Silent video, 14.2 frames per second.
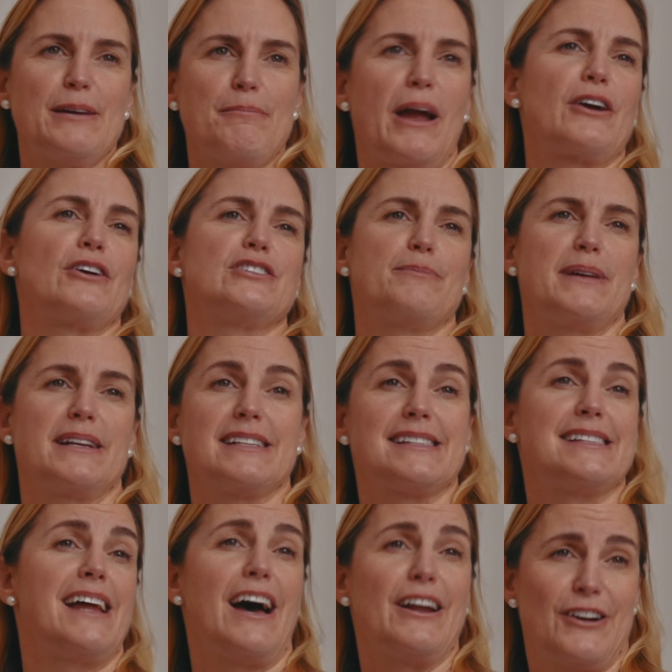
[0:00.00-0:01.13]
microchipping does
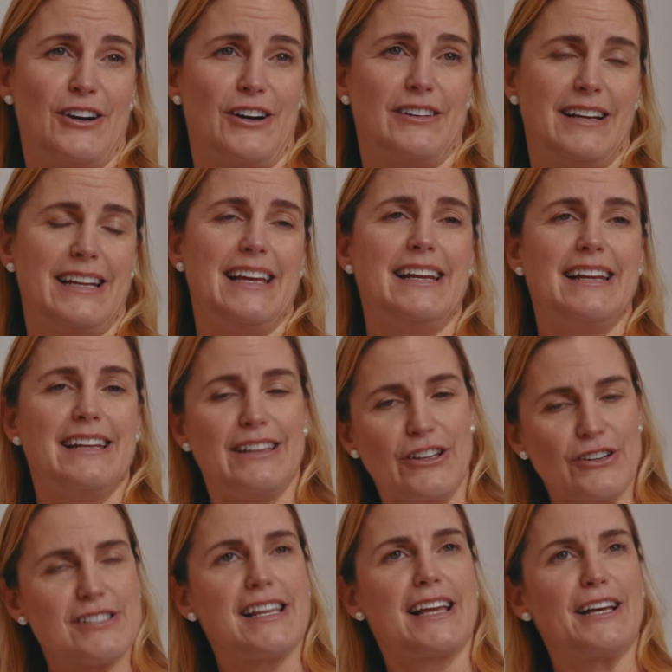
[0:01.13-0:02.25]
not hurt. It
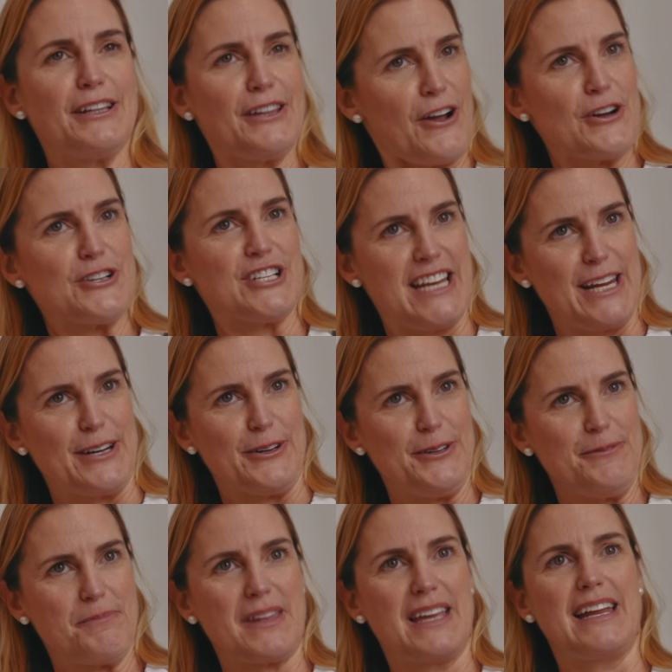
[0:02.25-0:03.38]
looks like a large
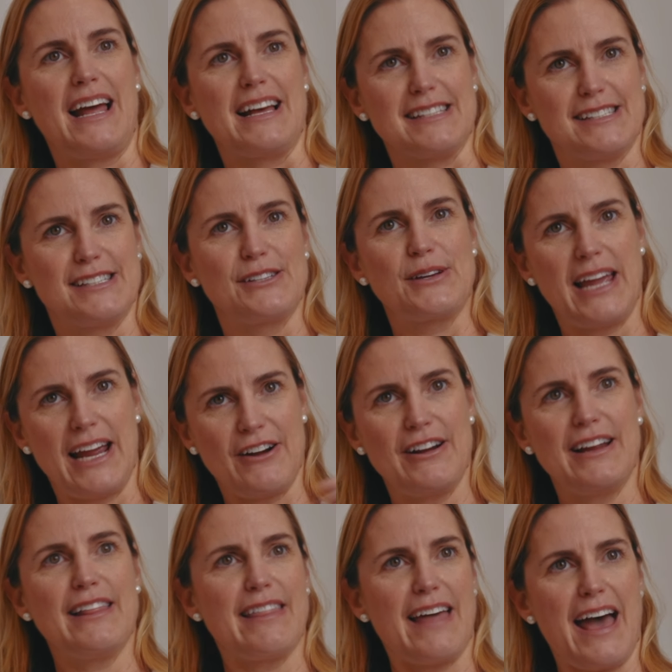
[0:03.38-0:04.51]
needle. It has to
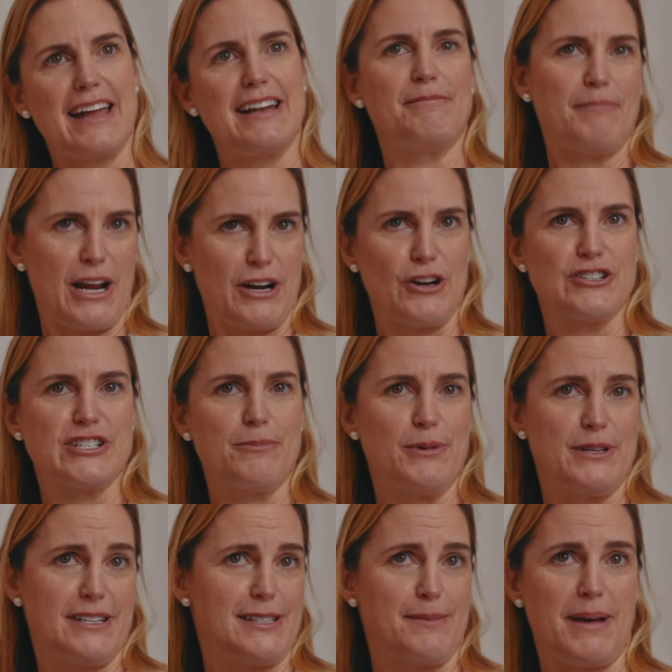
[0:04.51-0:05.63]
carry that microchip,
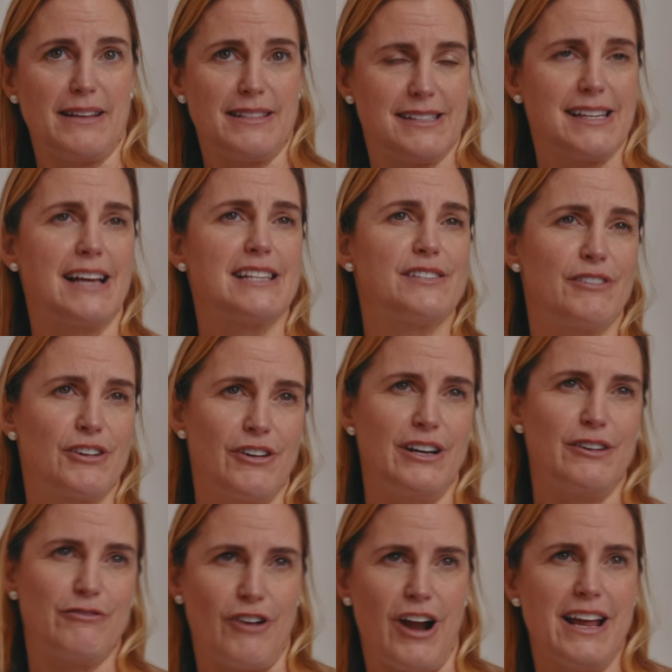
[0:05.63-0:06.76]
which is about the size of a grain
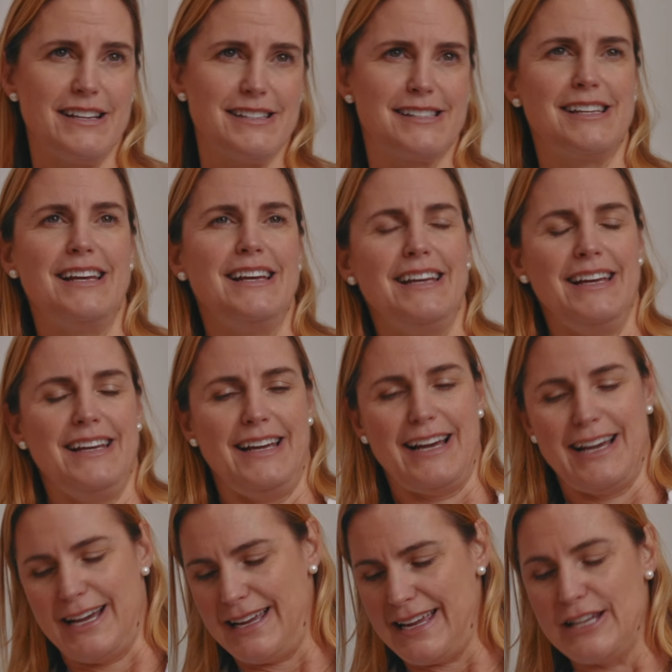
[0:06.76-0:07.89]
of rice,
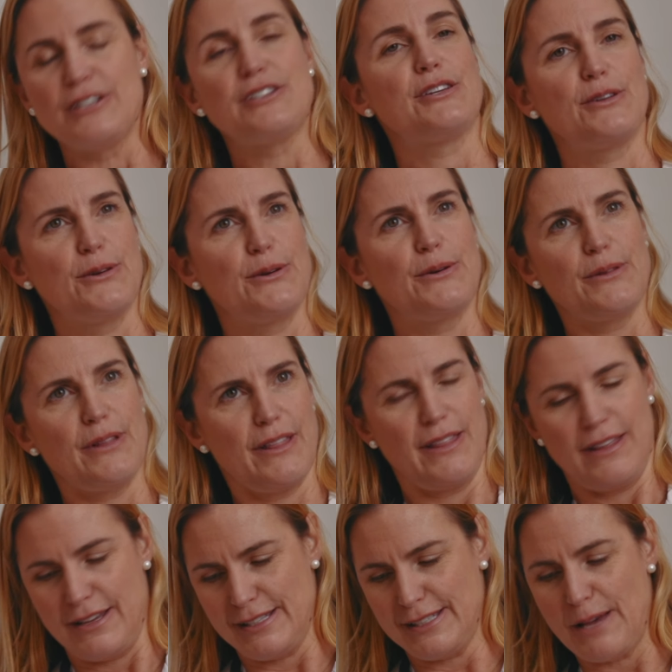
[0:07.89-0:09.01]
into
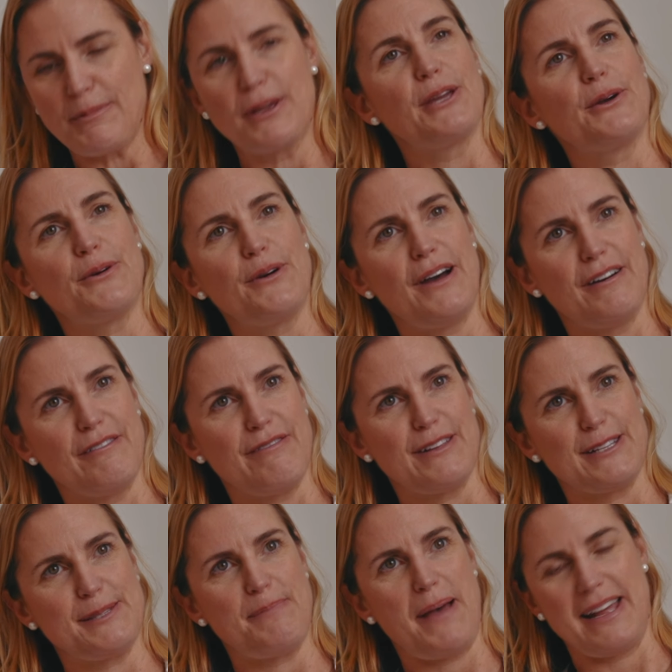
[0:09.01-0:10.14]
the sub-Q of
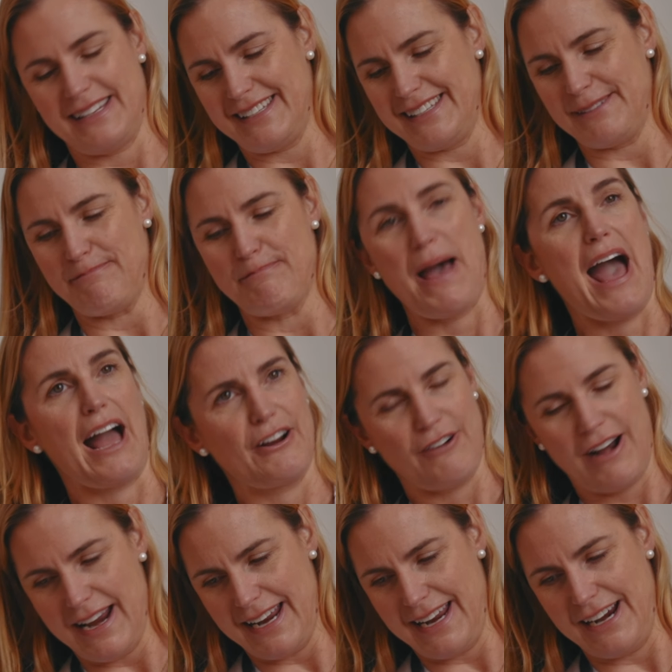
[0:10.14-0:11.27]
this pet's back
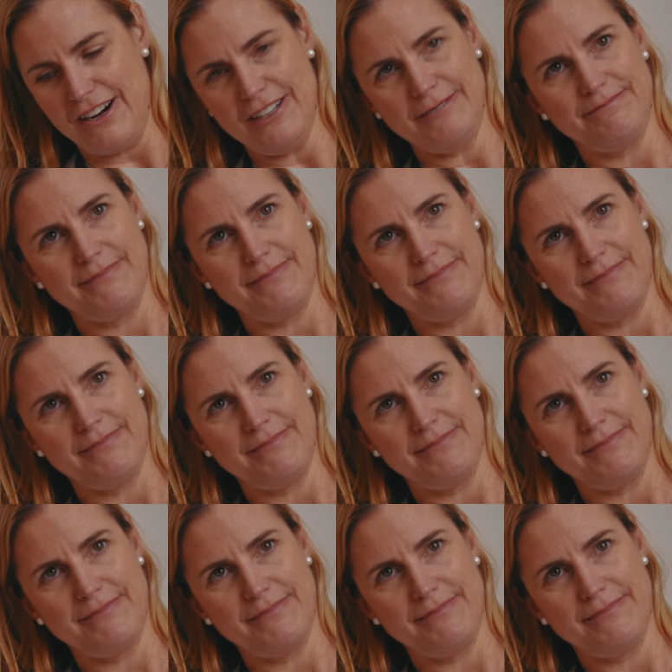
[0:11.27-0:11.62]
right here.